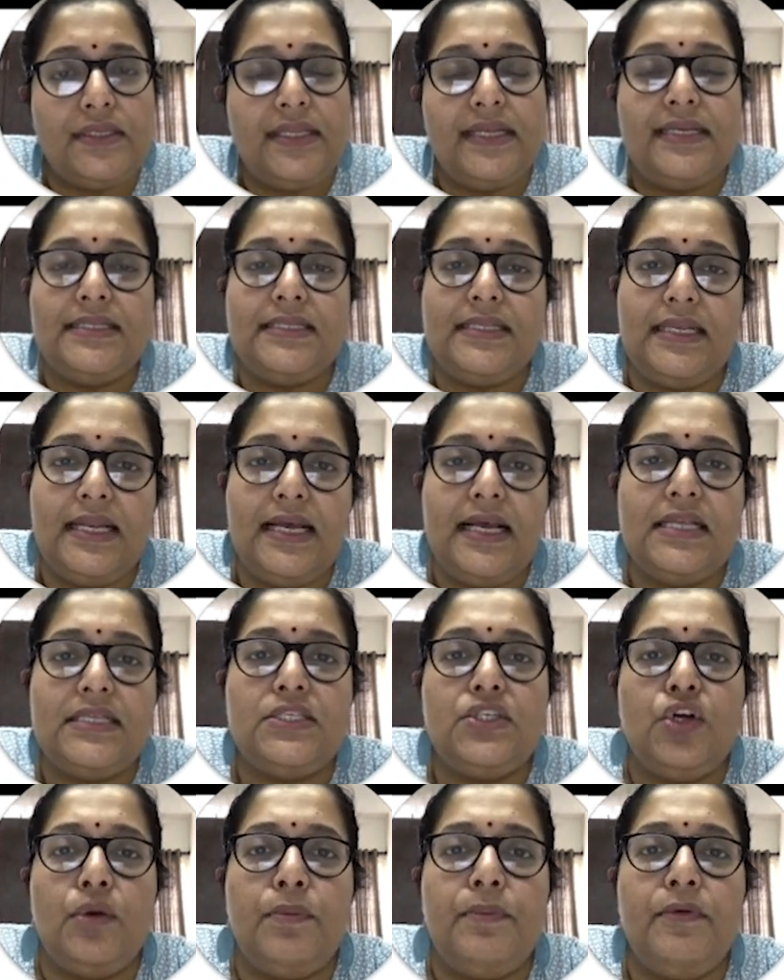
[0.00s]
That is the
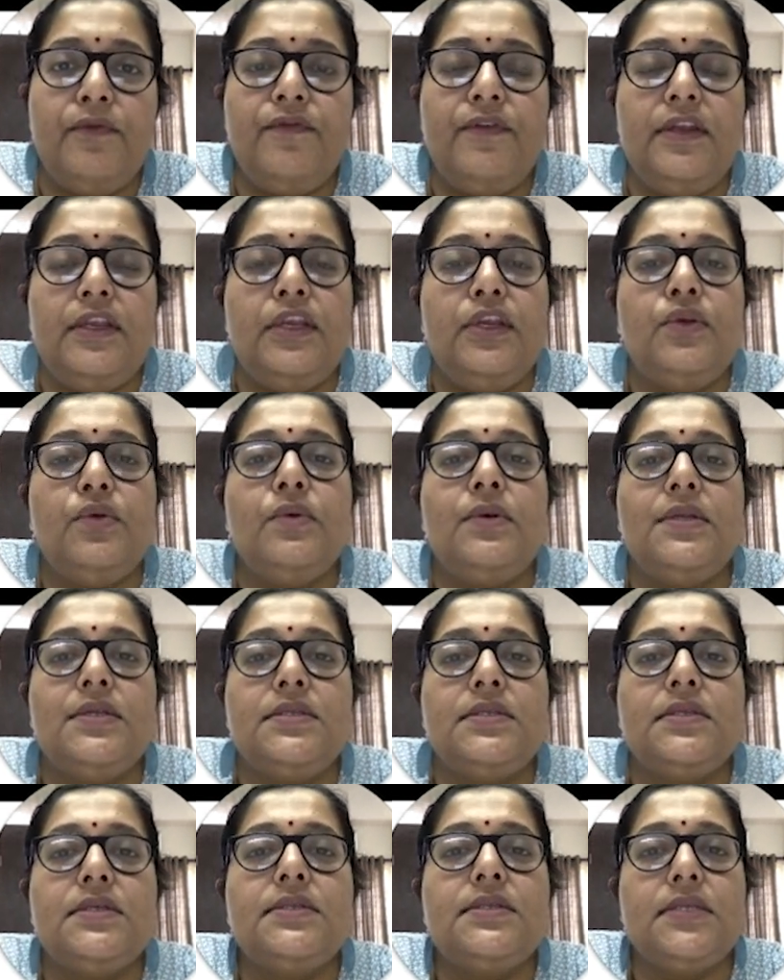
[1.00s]
last topic we need to
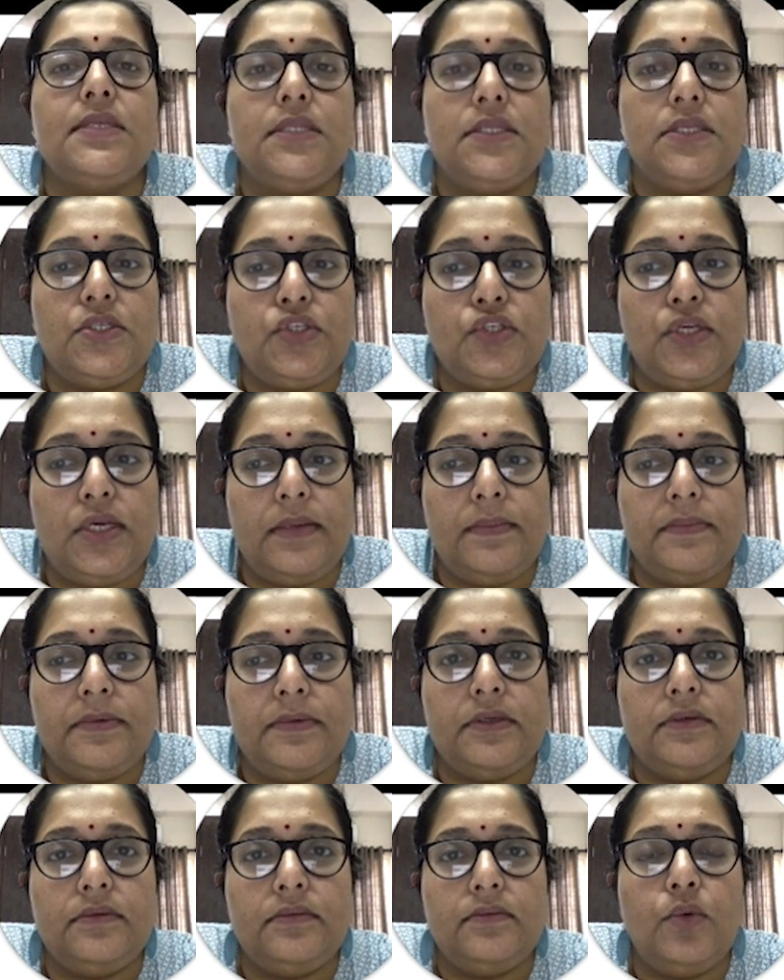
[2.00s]
discuss in this chapter.